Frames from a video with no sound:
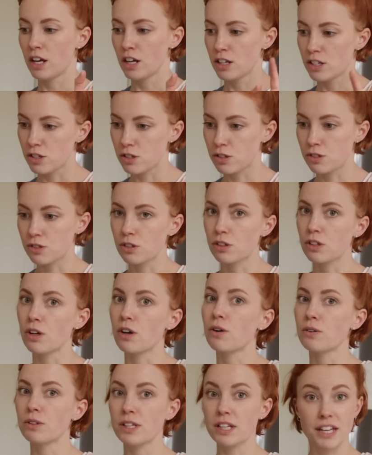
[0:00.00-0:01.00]

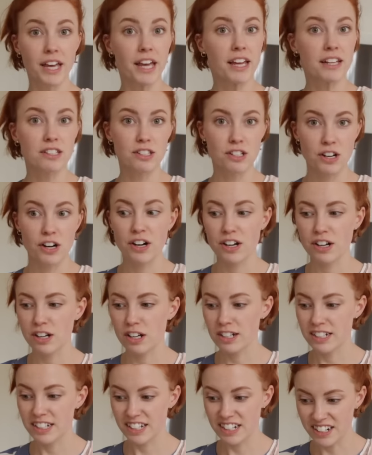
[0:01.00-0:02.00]
slowly get started
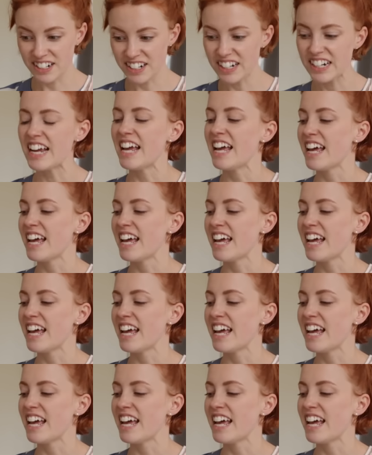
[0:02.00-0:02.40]
on dinner,